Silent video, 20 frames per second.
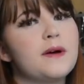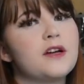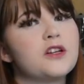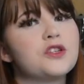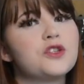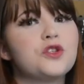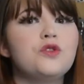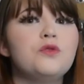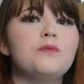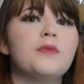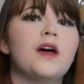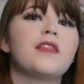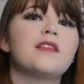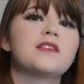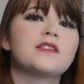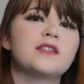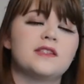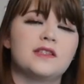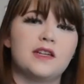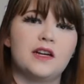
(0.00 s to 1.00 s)
2
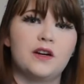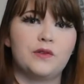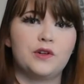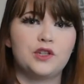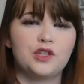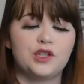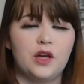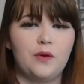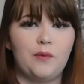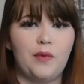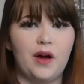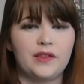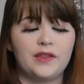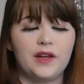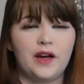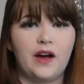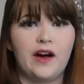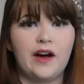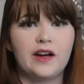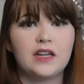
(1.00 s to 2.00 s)
months since I originally bought the
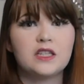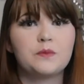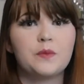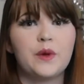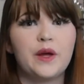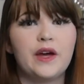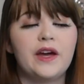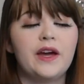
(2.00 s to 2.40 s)
cosplay.